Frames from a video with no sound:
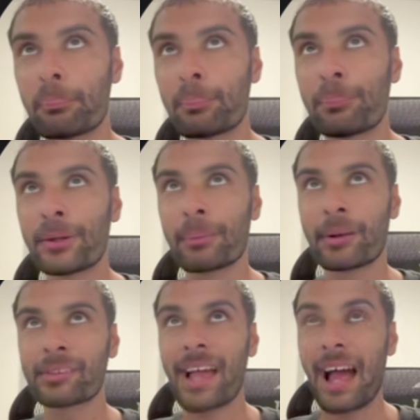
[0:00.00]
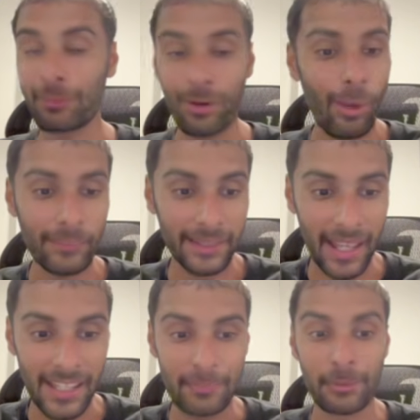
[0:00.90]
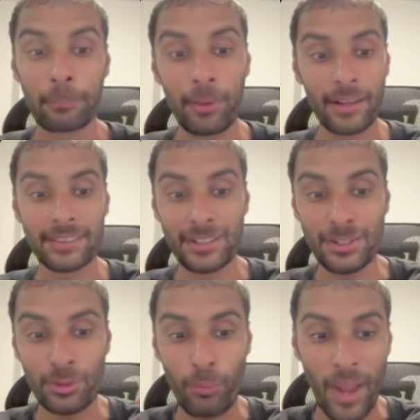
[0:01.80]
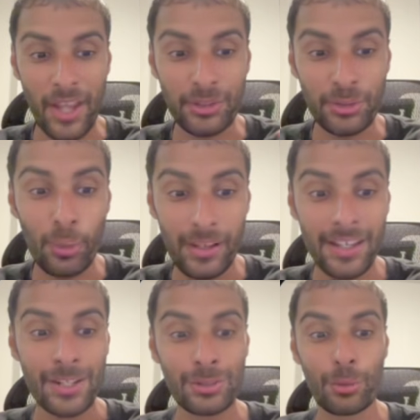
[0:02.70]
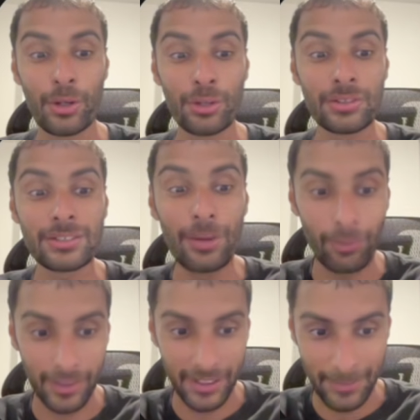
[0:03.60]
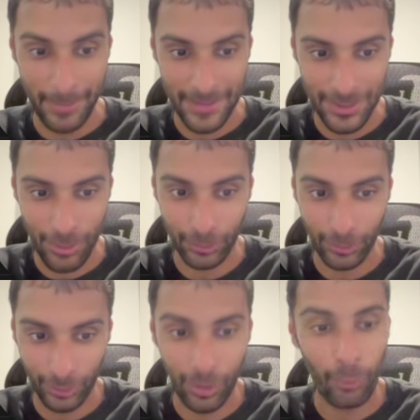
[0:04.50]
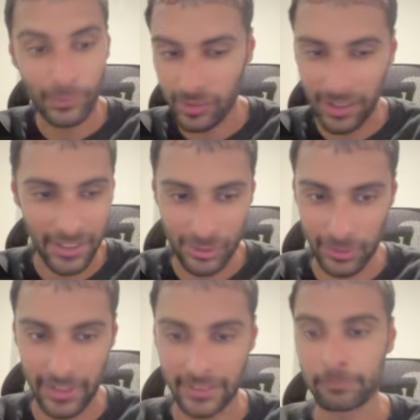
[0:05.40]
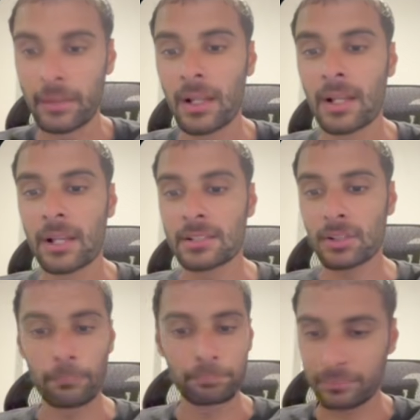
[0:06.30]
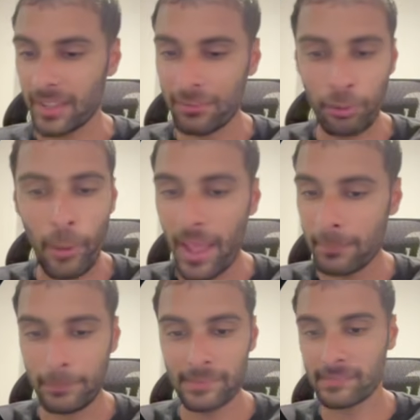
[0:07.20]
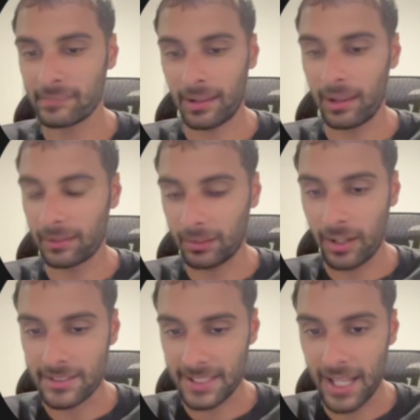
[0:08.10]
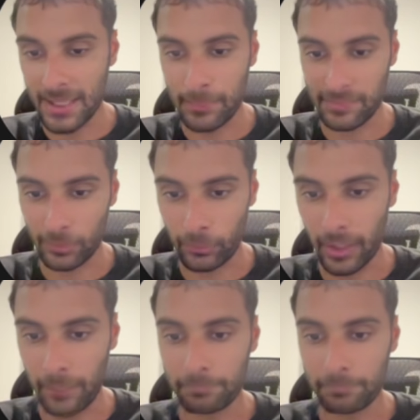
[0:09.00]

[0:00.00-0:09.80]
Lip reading: pretty much have a call with the gatekeeper, but there's a way to do it to where you still get the business owner on the call, which I'll get into later. So info at and business and contact at emails are okay.